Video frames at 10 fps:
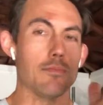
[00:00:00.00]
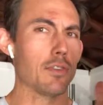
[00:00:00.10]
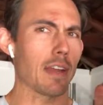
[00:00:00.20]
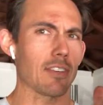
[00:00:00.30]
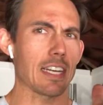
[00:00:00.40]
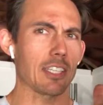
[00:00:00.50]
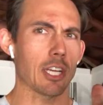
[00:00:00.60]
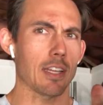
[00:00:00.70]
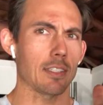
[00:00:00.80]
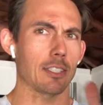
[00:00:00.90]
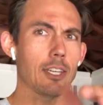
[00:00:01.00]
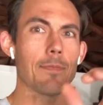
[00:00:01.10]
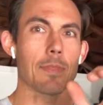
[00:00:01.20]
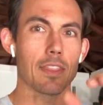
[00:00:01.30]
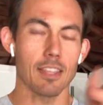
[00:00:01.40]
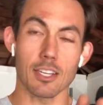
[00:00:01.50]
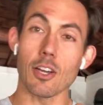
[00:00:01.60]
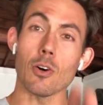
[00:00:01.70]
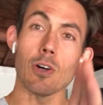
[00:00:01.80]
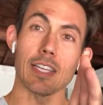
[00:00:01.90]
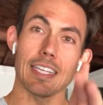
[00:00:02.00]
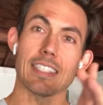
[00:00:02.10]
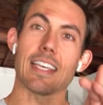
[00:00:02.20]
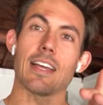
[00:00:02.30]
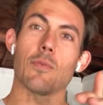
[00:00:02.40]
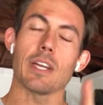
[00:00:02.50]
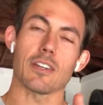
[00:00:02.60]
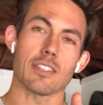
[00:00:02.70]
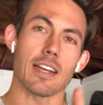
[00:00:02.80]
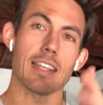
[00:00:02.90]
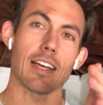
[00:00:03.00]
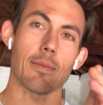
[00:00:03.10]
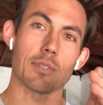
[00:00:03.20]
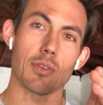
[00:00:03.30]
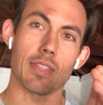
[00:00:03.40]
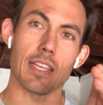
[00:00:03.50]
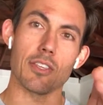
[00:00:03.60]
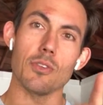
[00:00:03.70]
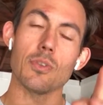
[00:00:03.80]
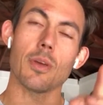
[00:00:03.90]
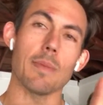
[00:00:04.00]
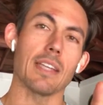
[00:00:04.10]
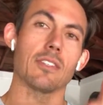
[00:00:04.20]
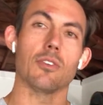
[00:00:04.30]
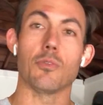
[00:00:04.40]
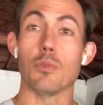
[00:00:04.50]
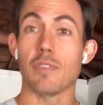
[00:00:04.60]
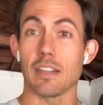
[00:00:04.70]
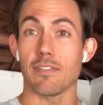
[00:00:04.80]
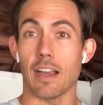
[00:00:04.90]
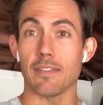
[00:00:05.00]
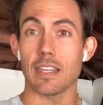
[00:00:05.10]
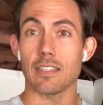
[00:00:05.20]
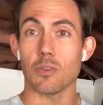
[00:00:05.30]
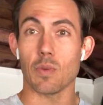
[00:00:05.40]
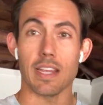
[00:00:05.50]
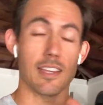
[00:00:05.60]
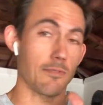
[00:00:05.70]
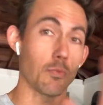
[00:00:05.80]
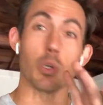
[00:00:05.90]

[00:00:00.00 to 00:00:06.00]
Move Everyday Challenge. The goal is that we are signing up so that you commit to moving 5 days a week,